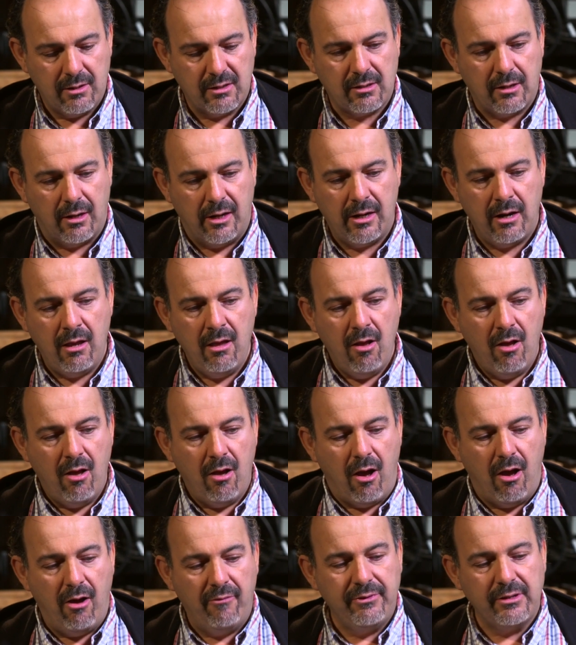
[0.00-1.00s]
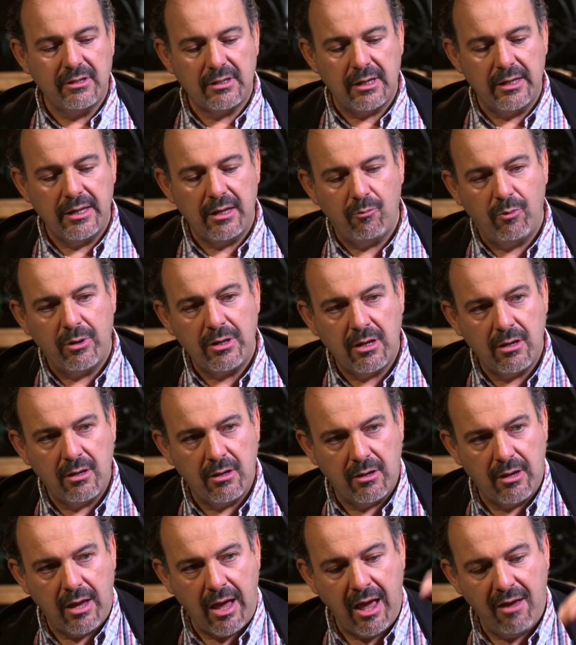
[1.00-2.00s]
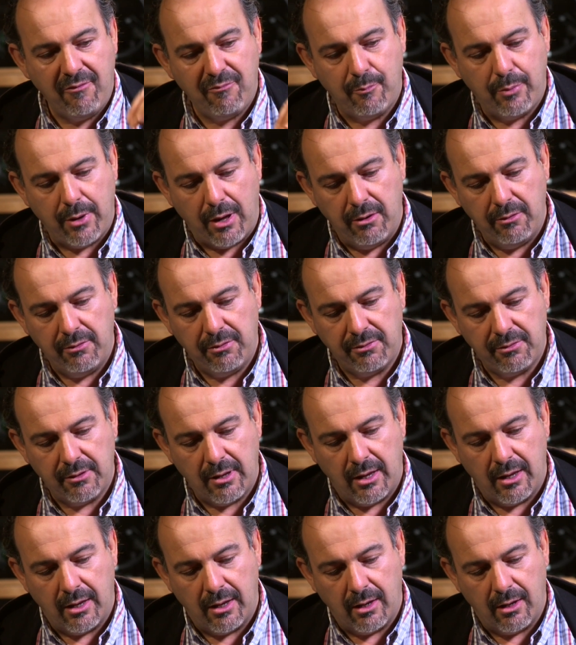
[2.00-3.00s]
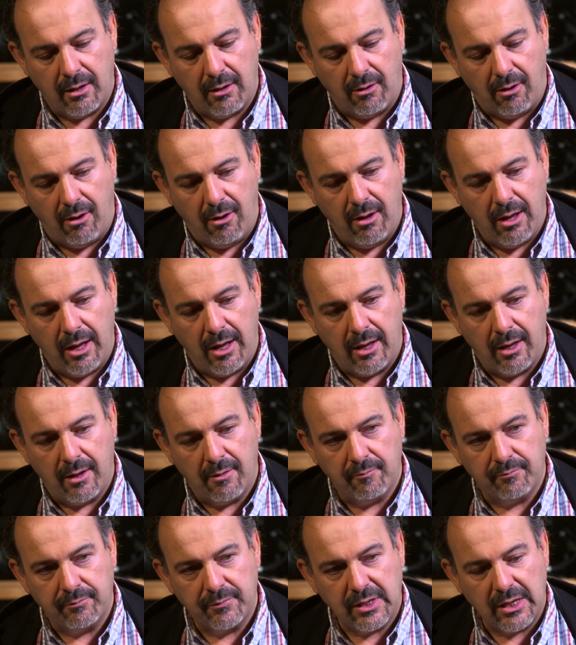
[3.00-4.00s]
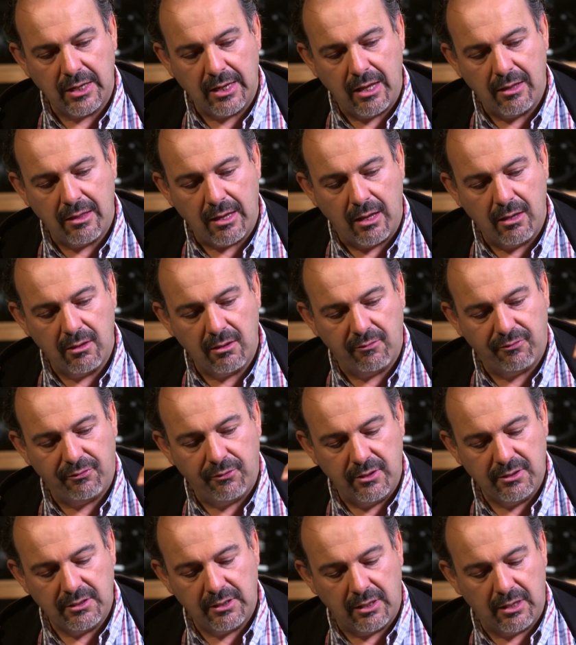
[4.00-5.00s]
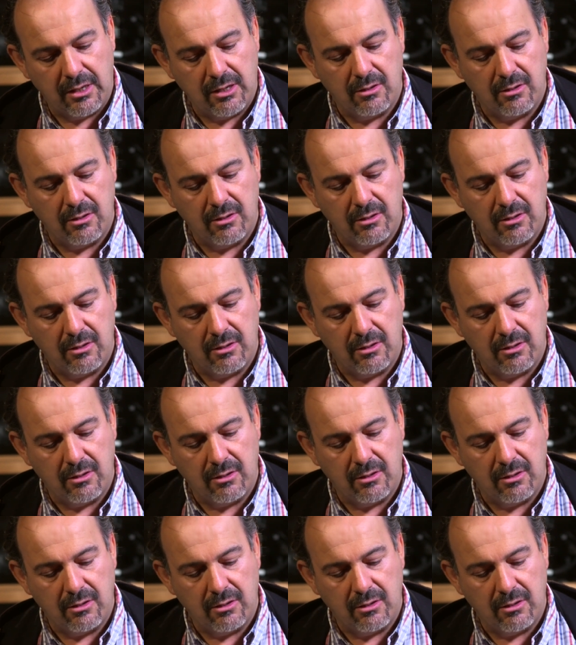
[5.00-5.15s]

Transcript: slider? Obviously, when you have both together, the first thing